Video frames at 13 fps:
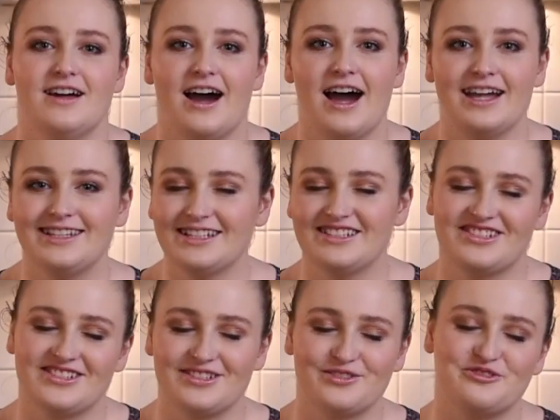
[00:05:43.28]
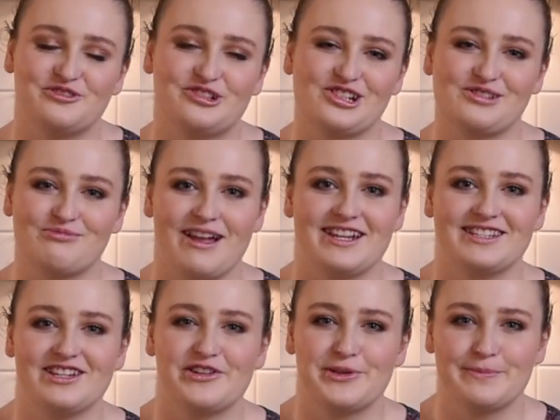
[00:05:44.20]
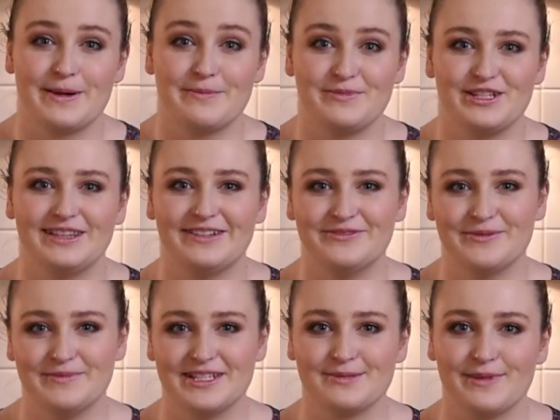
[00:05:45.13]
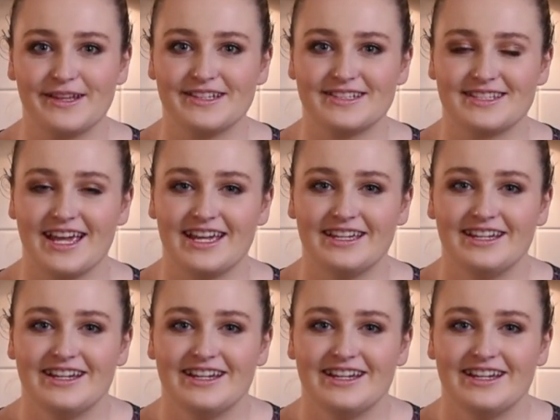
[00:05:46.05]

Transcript: I think this is a gorgeous way to tell your mum you love them this Mother's Day.